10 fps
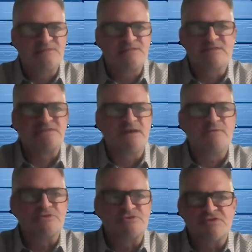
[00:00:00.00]
as I
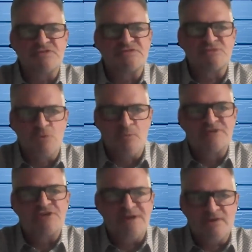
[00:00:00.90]
said, there's just so
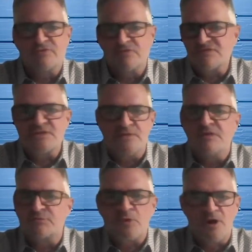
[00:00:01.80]
much interest in
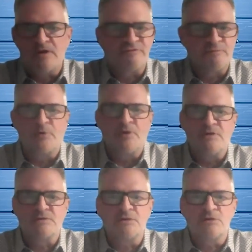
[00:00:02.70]
this product from around the